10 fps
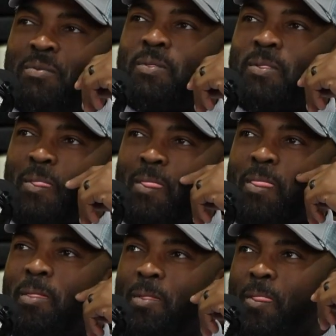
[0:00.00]
Todd
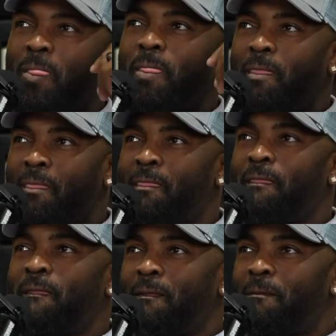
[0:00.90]
Gurley,
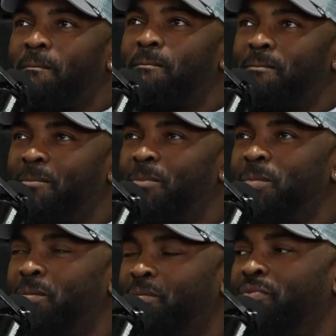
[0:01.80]
he wasn't one of them
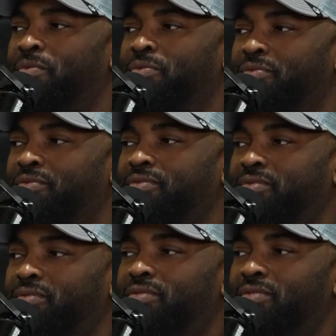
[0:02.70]
people who gonna talk
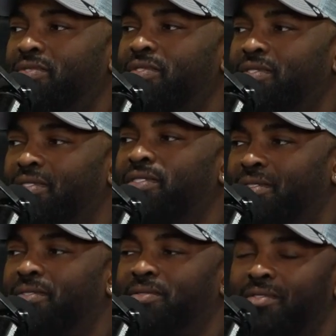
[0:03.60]
much, but when that
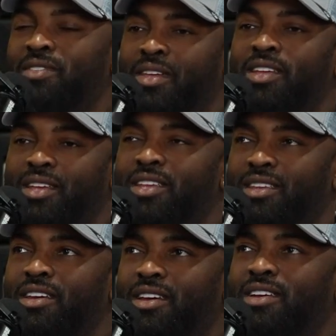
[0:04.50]
motherfucker was on the
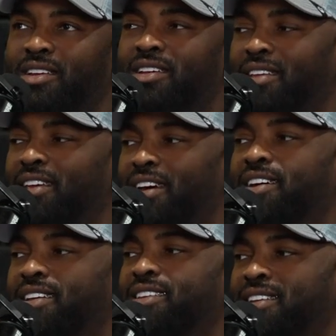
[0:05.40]
field, You
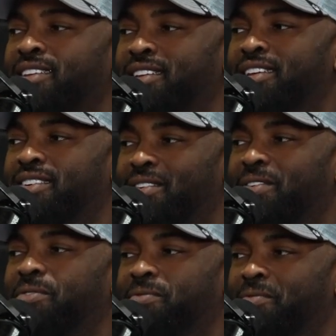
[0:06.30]
see, it's number
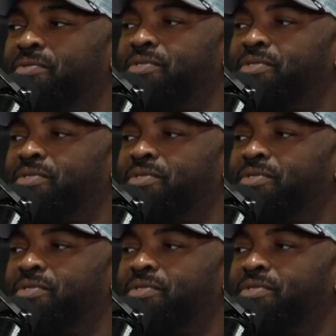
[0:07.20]
highlight after